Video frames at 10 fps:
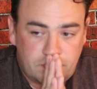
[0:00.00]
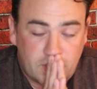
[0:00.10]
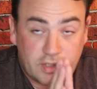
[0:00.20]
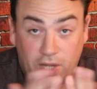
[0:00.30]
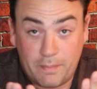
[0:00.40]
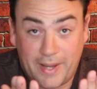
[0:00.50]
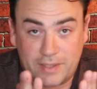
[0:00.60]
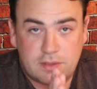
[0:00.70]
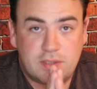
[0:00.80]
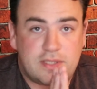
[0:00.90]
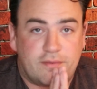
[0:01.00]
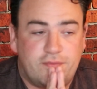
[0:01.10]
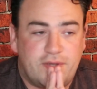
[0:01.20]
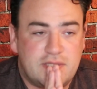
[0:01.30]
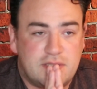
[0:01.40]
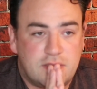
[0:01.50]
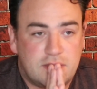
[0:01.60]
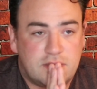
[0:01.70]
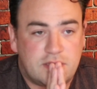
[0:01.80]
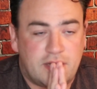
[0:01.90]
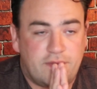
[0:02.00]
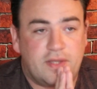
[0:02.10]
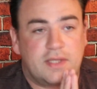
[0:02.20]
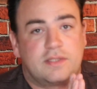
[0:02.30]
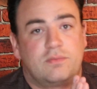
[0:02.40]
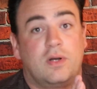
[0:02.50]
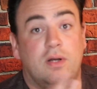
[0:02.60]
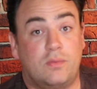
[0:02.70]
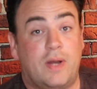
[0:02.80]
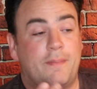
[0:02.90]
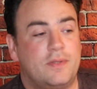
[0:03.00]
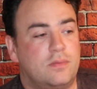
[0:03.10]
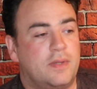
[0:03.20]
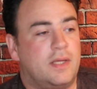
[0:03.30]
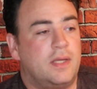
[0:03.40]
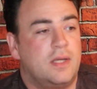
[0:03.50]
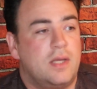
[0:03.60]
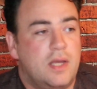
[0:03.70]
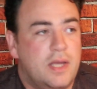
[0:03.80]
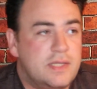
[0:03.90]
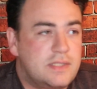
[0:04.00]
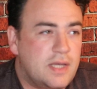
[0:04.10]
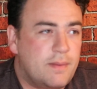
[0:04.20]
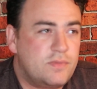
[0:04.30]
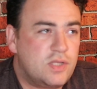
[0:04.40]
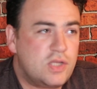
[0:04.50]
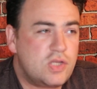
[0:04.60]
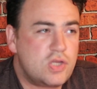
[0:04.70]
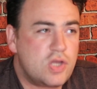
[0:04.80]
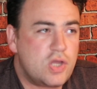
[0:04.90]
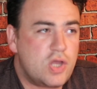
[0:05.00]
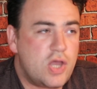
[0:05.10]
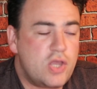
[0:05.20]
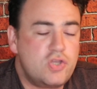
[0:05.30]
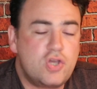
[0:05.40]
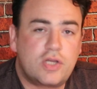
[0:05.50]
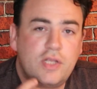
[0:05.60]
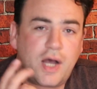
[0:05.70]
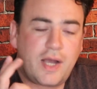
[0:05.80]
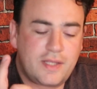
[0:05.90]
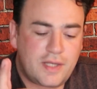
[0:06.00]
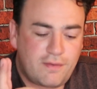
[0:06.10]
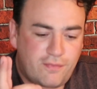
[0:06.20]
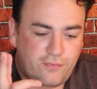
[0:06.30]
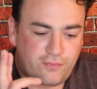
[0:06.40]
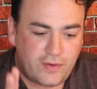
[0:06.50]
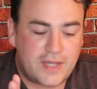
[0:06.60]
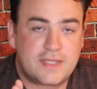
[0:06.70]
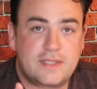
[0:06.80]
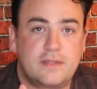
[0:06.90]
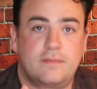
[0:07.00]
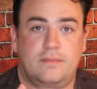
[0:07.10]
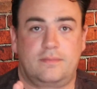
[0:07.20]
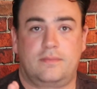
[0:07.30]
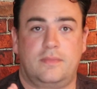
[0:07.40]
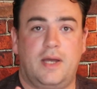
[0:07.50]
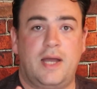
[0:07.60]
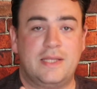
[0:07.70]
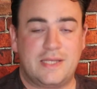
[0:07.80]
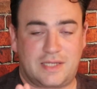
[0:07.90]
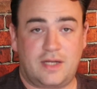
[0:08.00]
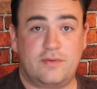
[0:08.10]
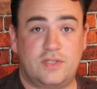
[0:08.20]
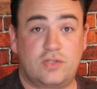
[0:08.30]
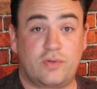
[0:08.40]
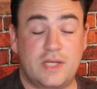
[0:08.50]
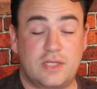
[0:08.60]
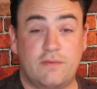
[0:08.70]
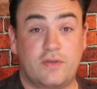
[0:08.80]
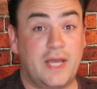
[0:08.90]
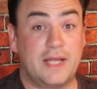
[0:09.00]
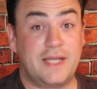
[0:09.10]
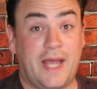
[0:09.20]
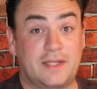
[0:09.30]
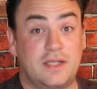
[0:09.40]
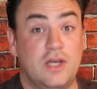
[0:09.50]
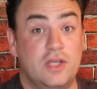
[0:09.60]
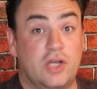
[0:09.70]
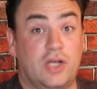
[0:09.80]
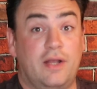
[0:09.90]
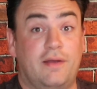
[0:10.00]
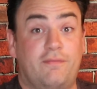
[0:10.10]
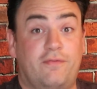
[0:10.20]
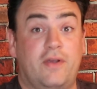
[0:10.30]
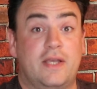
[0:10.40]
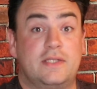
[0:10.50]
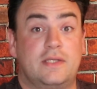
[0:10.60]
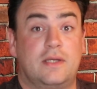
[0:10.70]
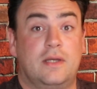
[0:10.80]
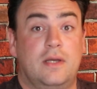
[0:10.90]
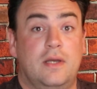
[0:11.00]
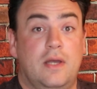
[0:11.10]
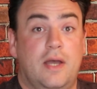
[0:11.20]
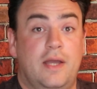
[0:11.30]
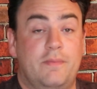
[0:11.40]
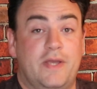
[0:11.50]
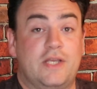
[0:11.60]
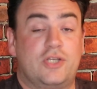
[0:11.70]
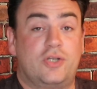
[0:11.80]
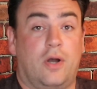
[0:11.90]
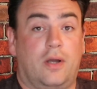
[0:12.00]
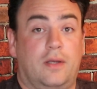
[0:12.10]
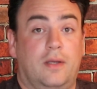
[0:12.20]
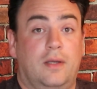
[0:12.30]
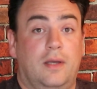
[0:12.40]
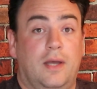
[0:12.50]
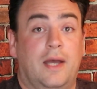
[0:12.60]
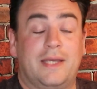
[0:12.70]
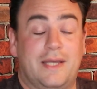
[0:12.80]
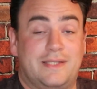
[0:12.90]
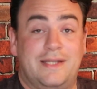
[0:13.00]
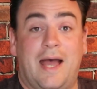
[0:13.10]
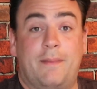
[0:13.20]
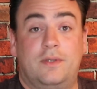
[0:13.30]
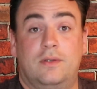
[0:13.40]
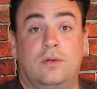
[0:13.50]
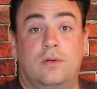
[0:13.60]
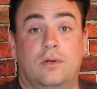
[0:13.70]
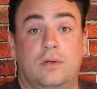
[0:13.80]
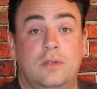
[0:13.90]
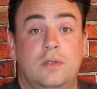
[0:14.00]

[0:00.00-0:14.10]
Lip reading: going back to the self-defense side of things, what happened to me is you can either freeze in this kind of situation. If you get attacked, you can either freeze and be in shock and get stabbed or